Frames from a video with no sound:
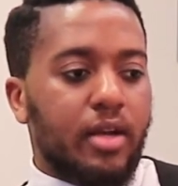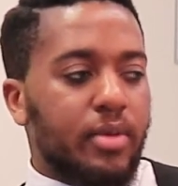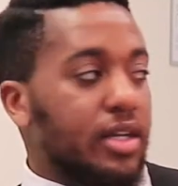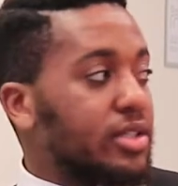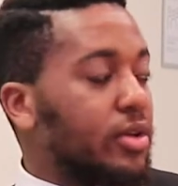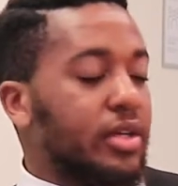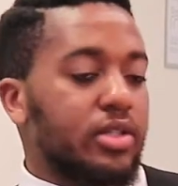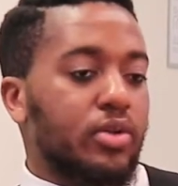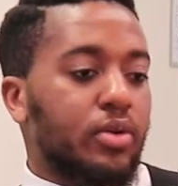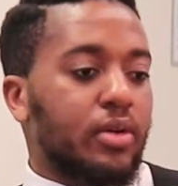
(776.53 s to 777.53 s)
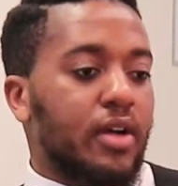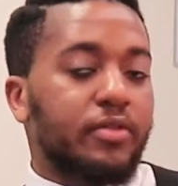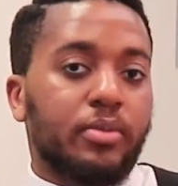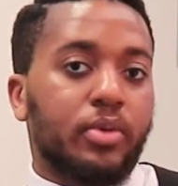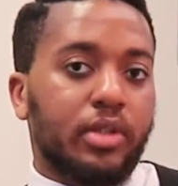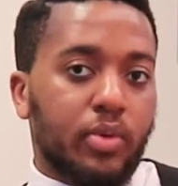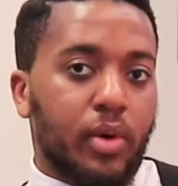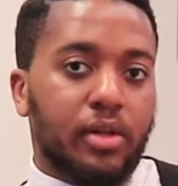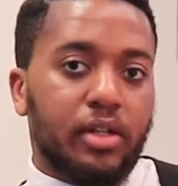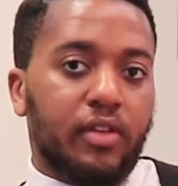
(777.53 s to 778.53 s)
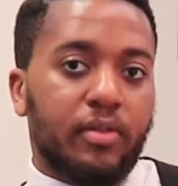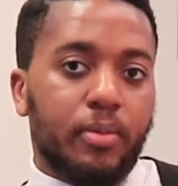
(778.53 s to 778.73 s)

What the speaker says: As long as you're comfortable with the quality of